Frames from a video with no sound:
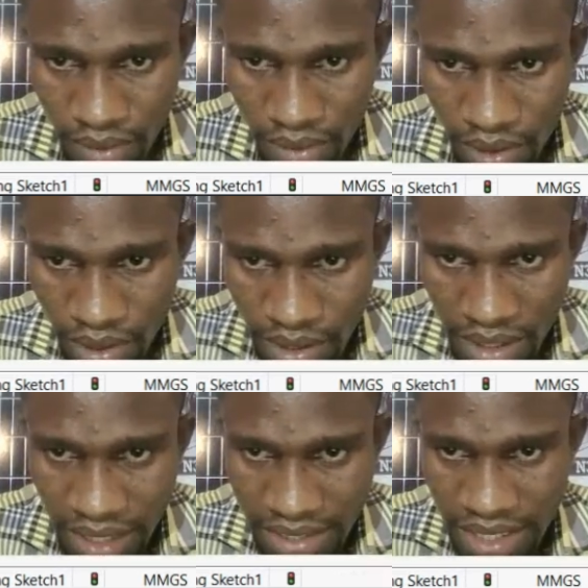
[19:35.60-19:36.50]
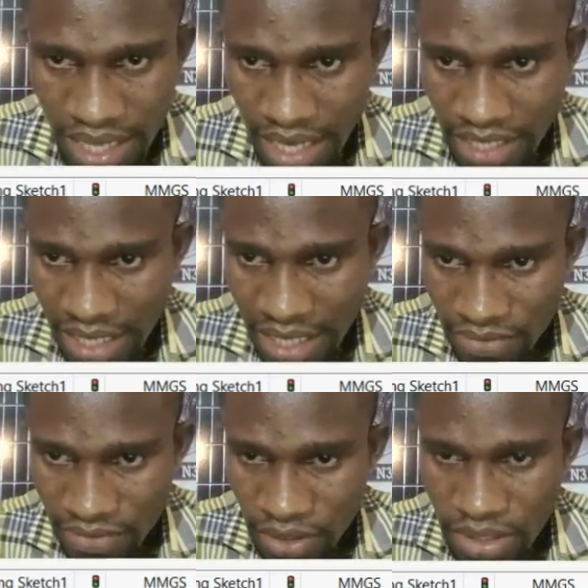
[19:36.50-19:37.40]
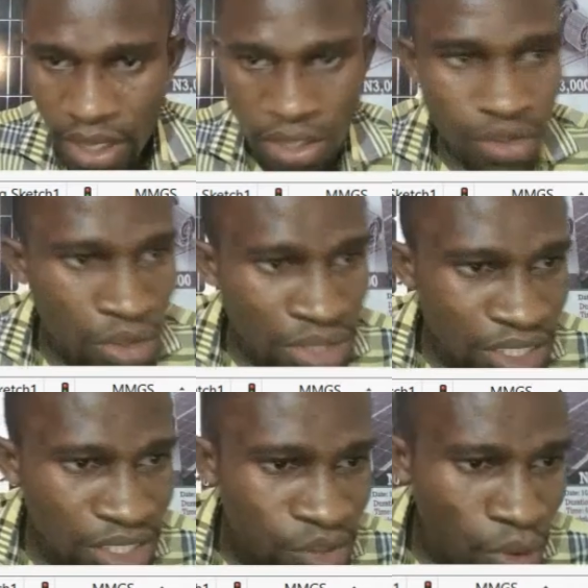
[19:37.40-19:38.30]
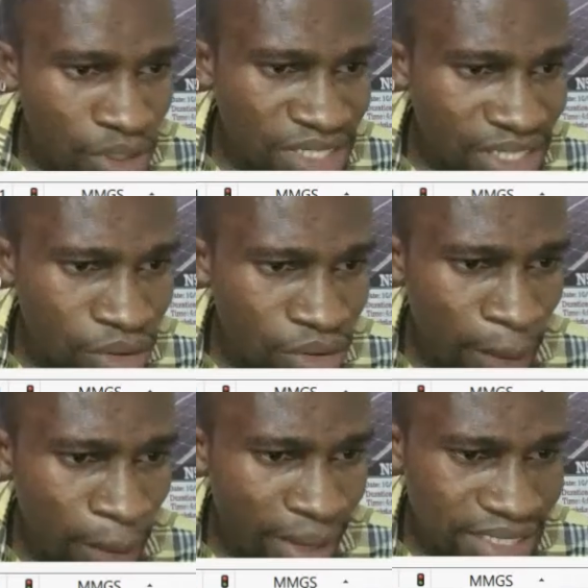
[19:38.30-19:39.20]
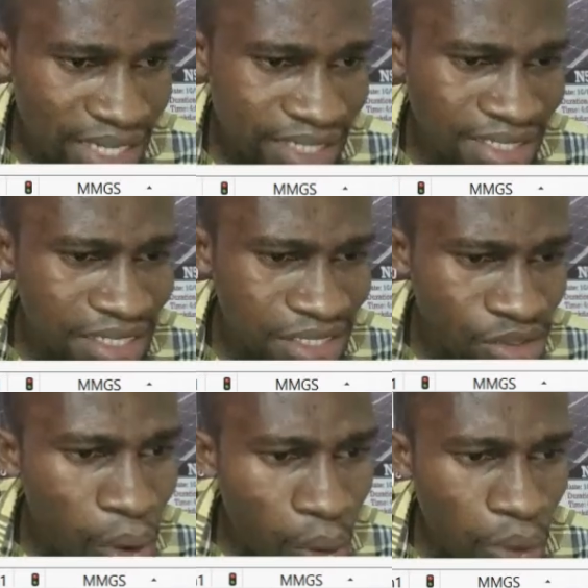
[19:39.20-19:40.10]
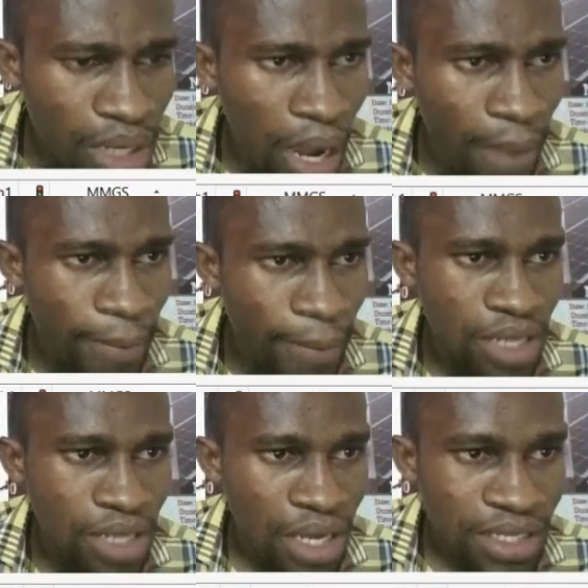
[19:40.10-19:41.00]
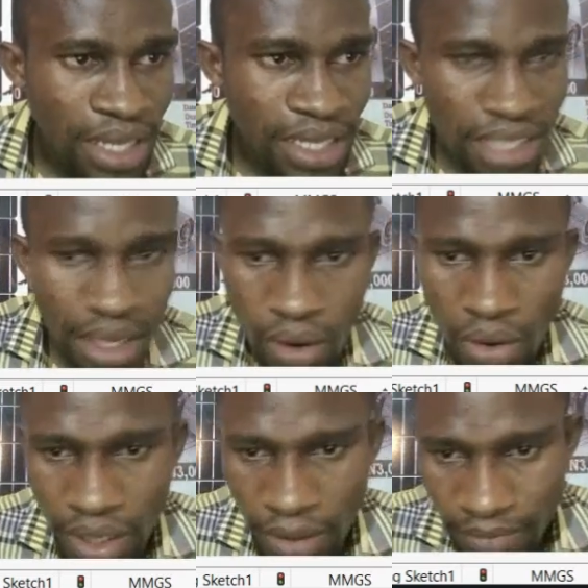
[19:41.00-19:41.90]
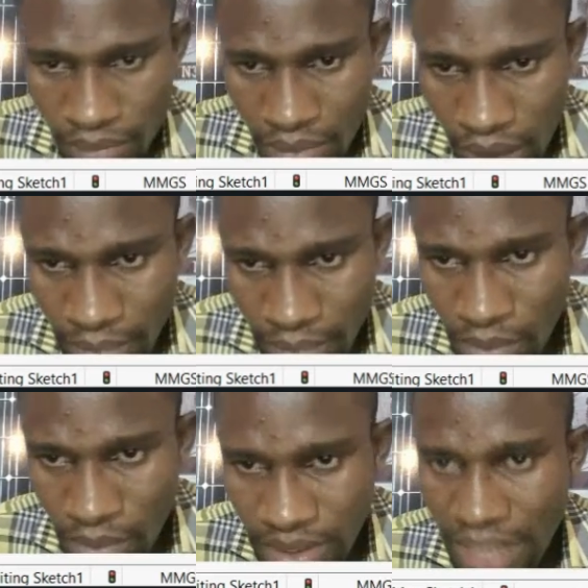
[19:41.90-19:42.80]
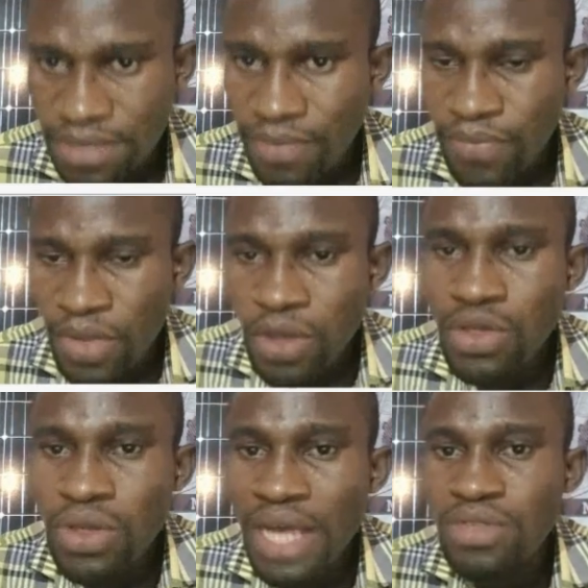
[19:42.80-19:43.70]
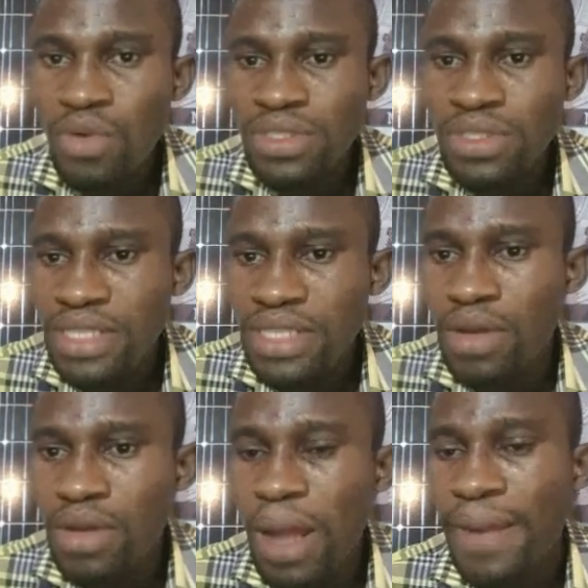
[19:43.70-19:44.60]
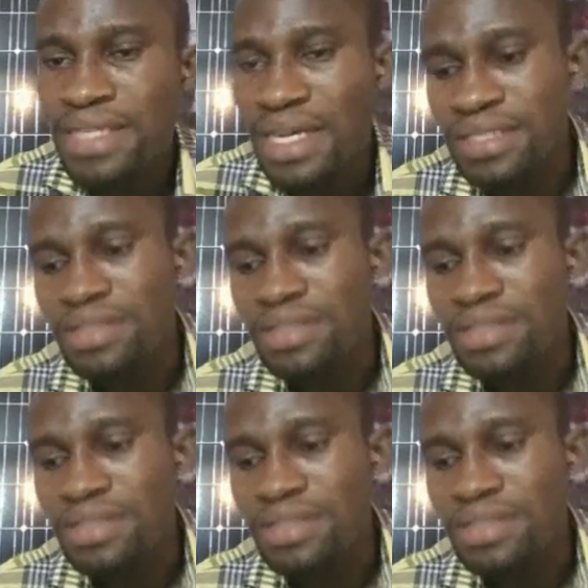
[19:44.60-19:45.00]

And you can see how it has formed. So this is what circular pattern is all about. Then I say, okay, I'm done with that. So that is what circular patterning.